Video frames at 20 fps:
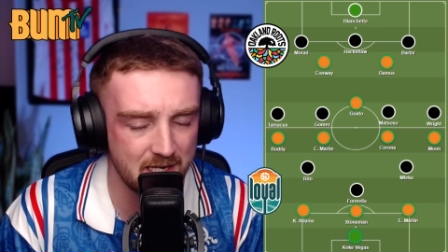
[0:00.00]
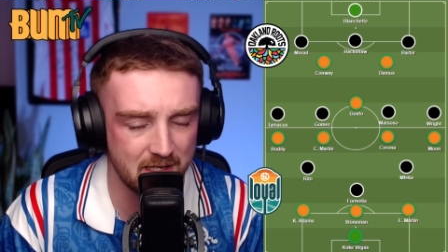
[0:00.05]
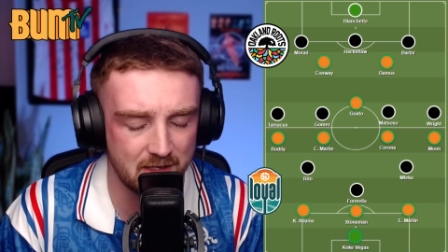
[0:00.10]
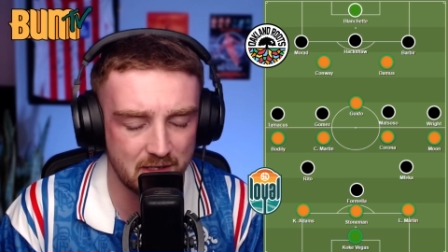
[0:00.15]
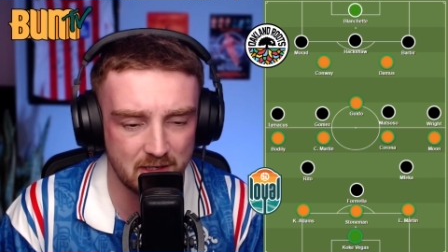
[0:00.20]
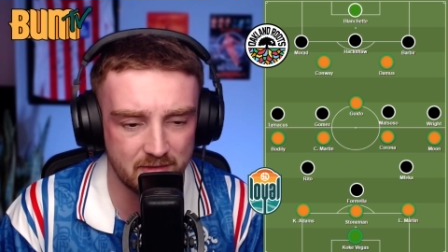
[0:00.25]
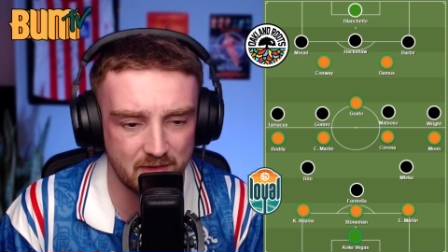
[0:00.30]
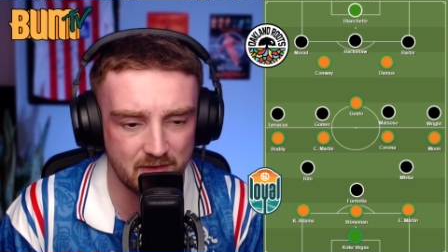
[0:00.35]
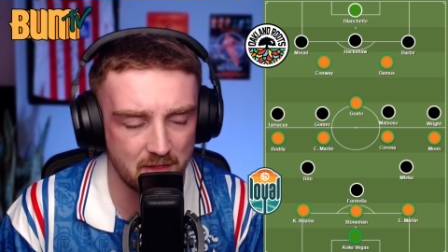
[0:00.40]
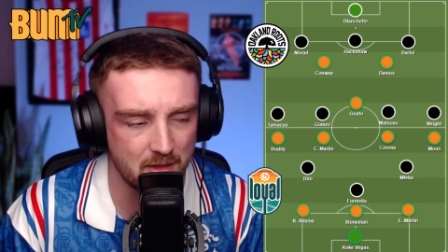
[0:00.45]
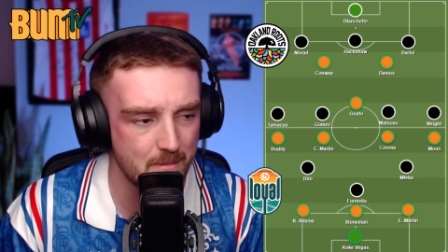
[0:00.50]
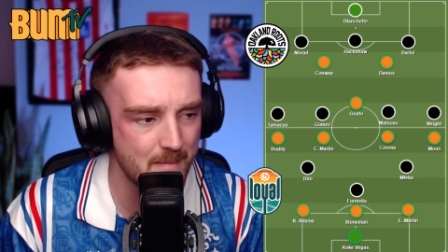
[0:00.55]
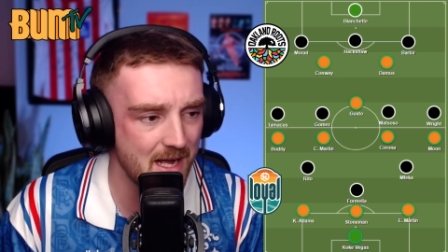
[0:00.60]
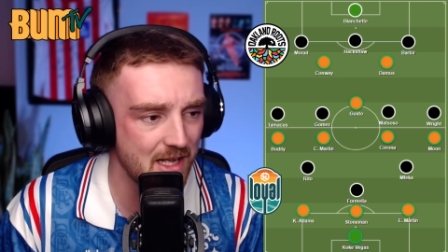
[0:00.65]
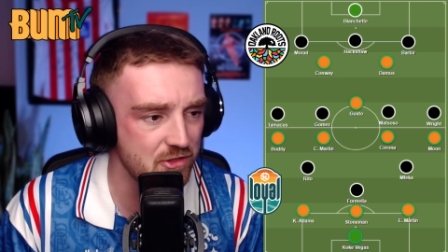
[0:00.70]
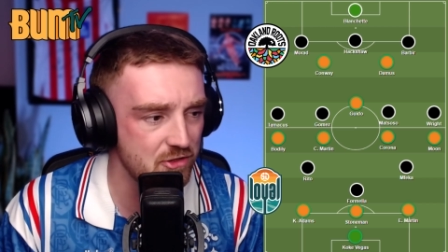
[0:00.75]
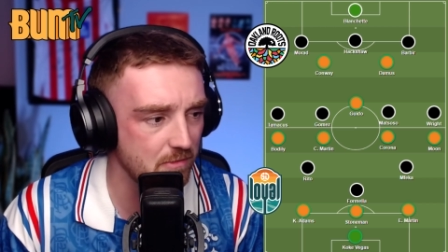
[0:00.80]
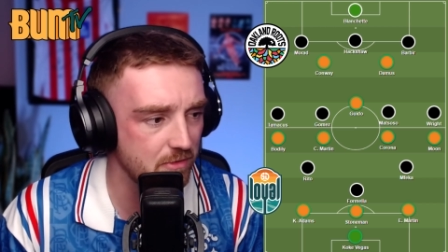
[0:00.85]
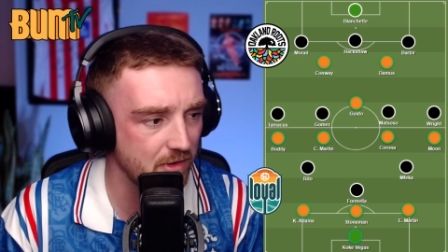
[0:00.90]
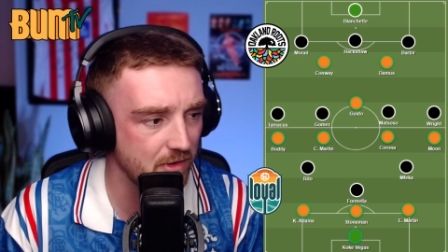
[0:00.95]
kind of other
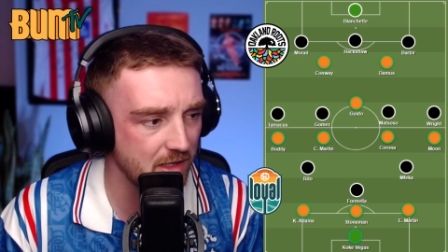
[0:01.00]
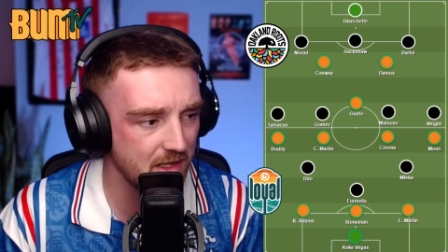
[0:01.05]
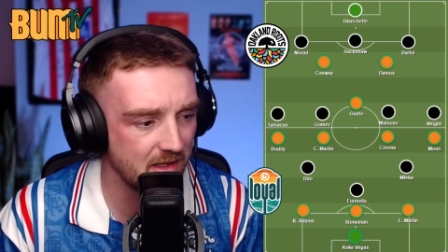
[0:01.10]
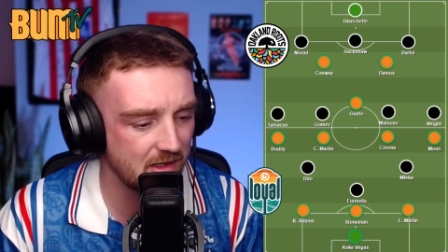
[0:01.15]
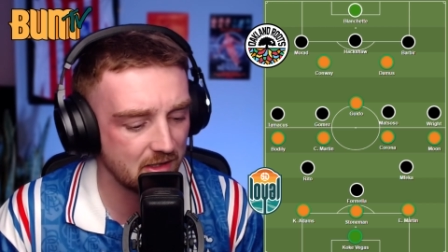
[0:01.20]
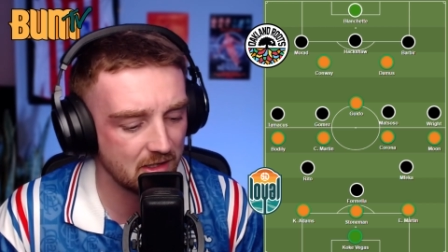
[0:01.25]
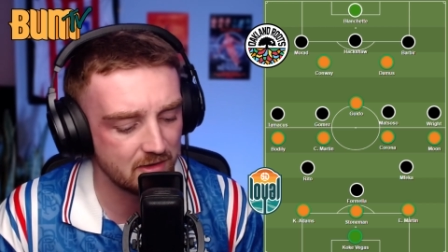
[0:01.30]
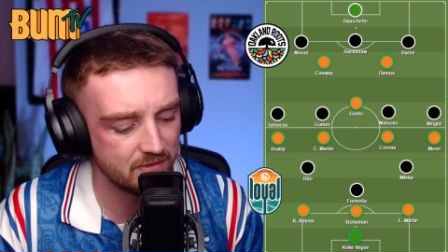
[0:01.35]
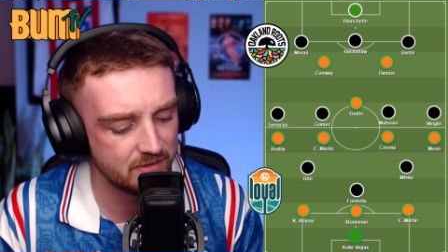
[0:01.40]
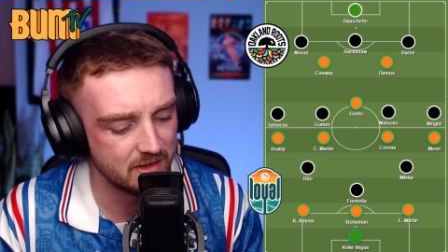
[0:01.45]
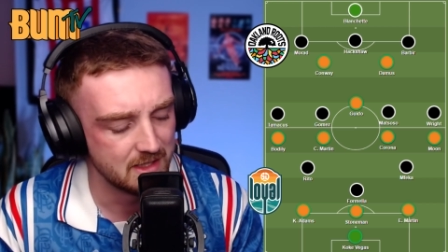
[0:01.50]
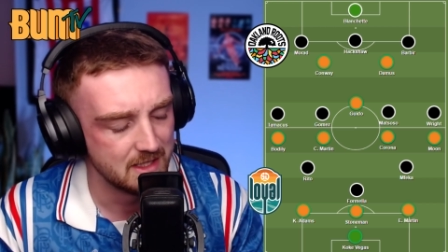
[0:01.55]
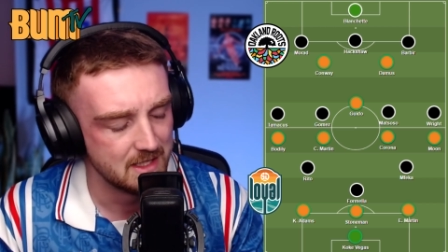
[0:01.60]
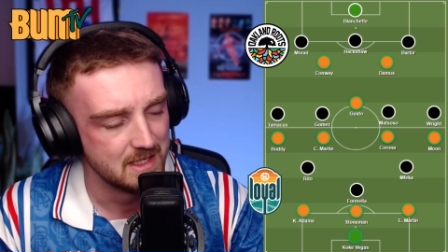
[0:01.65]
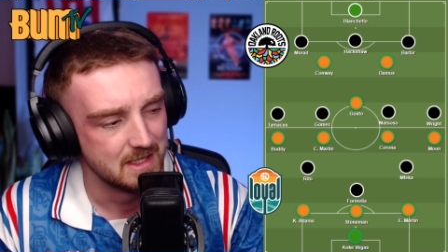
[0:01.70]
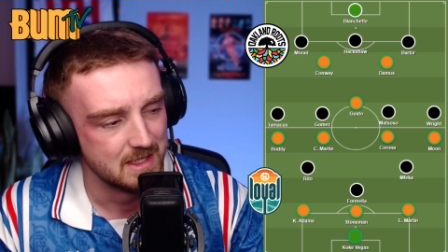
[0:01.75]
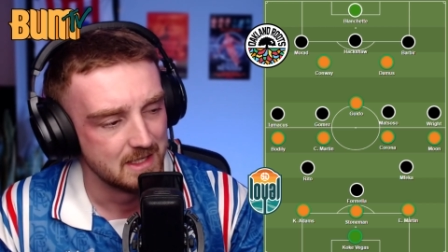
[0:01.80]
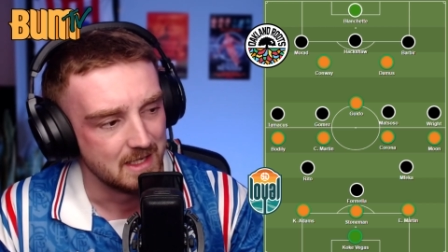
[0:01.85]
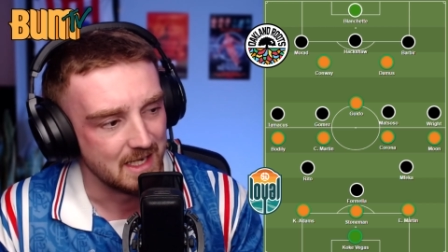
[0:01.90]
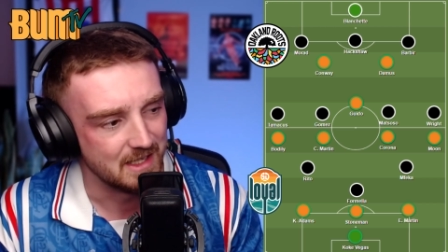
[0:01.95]
matchups, any kind of
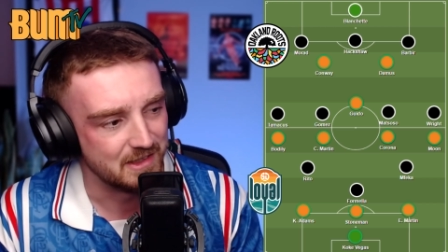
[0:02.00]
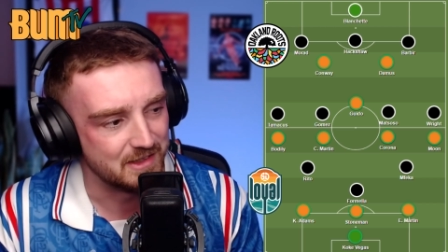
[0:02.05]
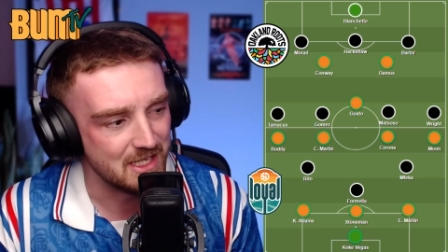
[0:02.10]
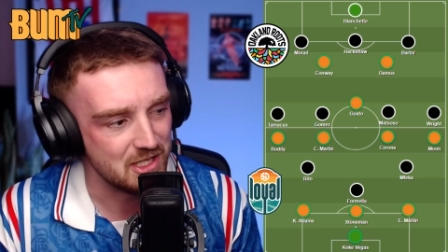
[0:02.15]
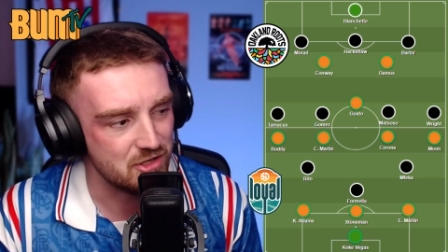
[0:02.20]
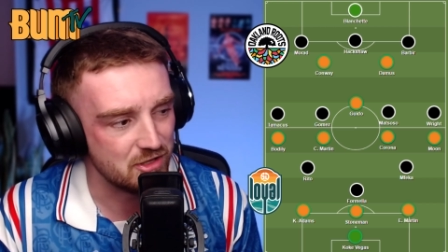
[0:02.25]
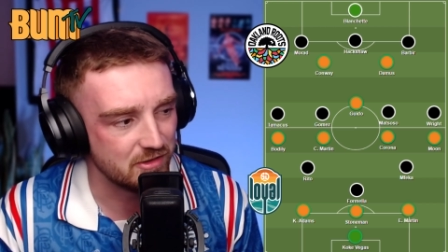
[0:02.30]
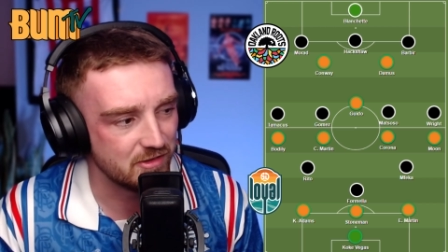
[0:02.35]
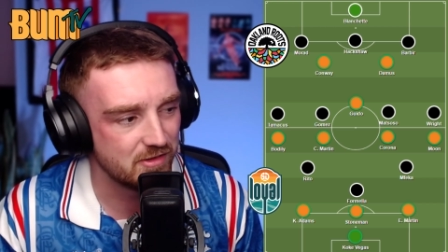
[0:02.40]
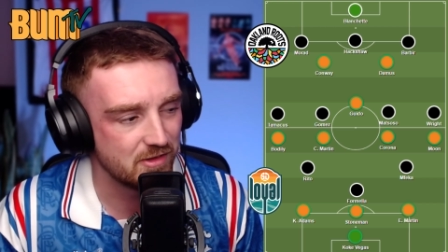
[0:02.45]
additions